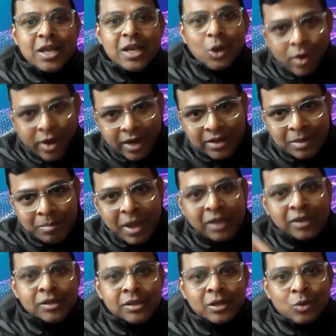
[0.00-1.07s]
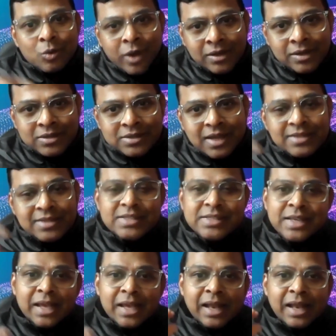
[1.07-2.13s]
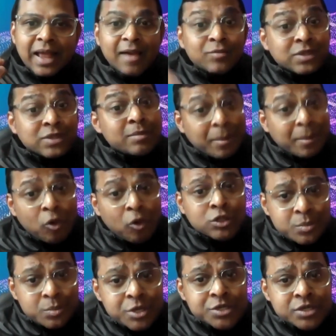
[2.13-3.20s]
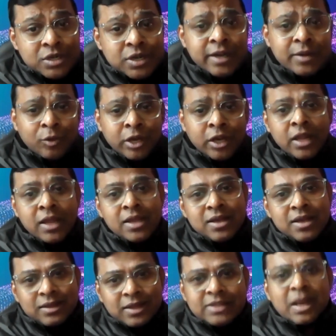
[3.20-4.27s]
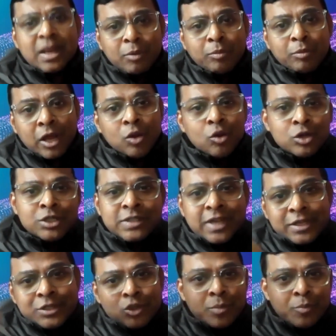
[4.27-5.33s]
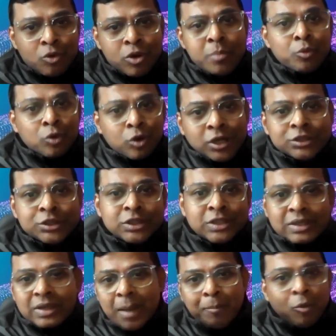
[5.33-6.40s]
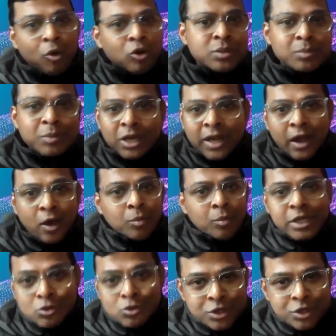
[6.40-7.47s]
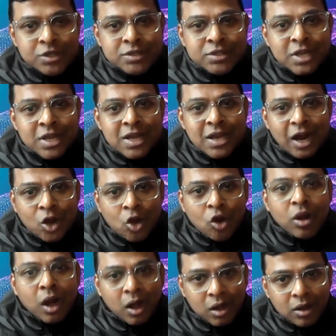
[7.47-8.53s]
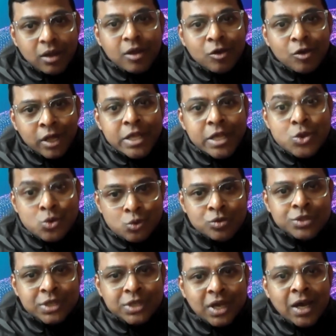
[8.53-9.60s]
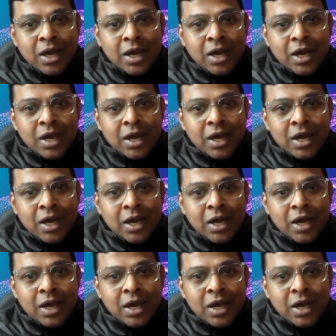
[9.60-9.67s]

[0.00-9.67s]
look at the pattern, look at the size and scale, have some approximation, right? When this type of technology is actually put in production, approximately how many users are concurrently going to use